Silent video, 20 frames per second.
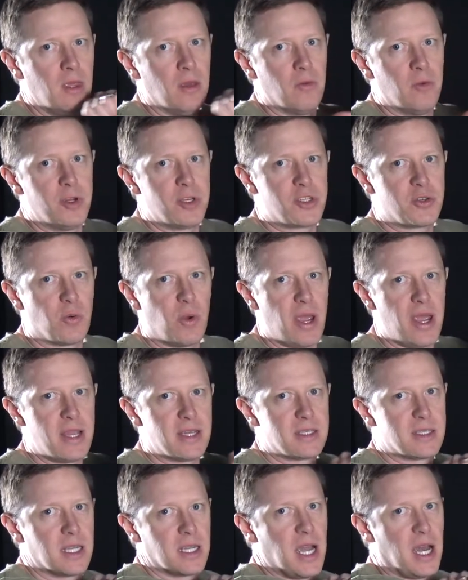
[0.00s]
Which way
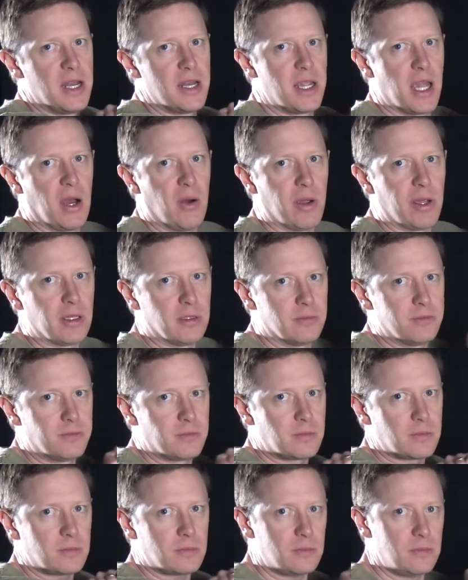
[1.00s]
is the gun going?
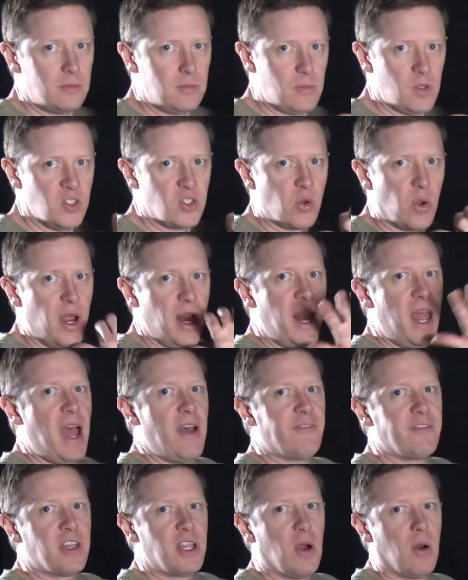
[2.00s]
So I'd
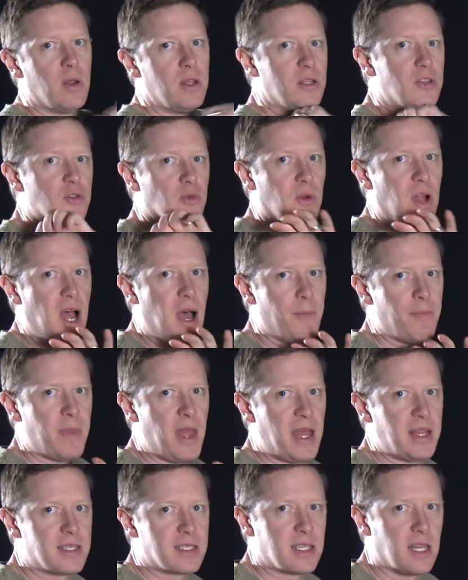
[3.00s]
have to go and drop
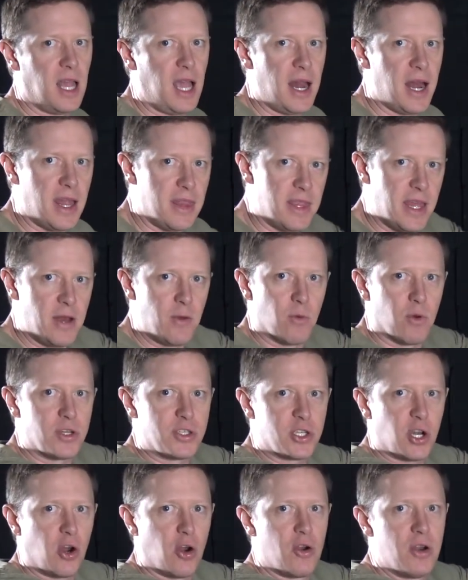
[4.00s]
that slide and then
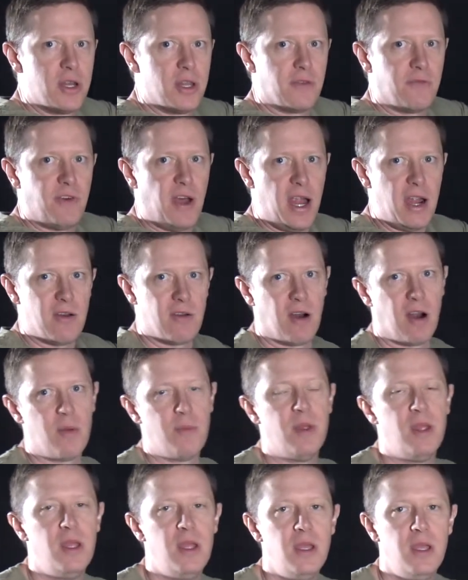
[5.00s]
return to the
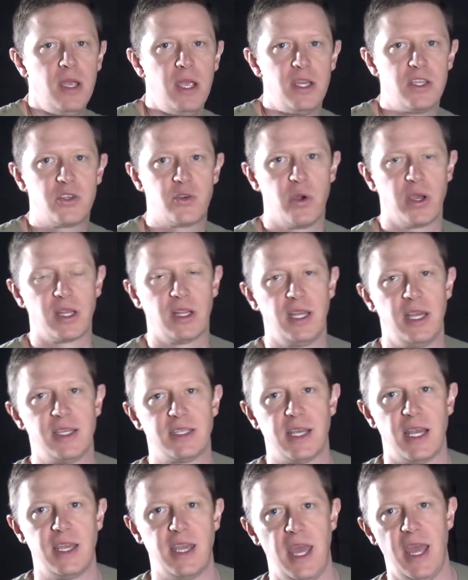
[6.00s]
firearm as quickly
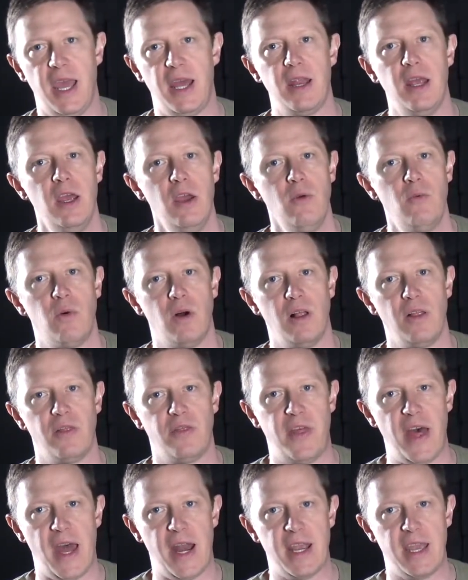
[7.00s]
as I can. Well,
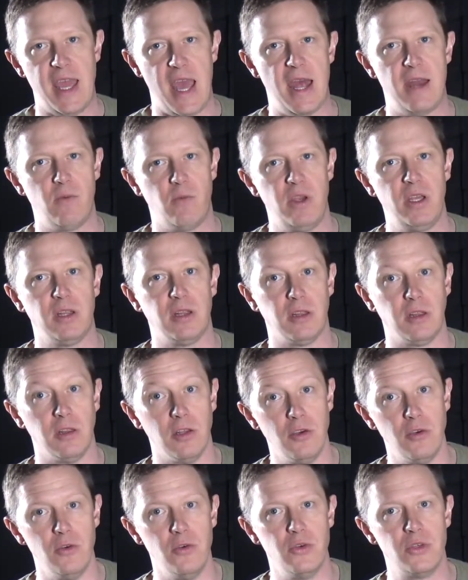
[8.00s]
that again, we
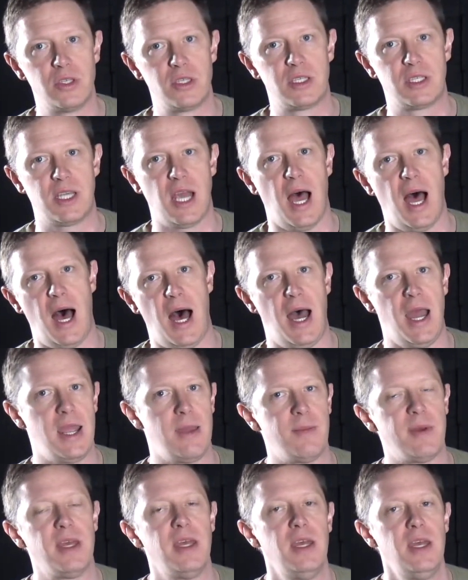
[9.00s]
lose
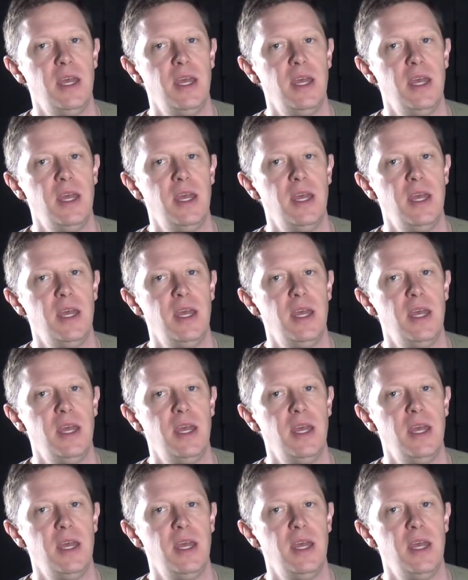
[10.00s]
time.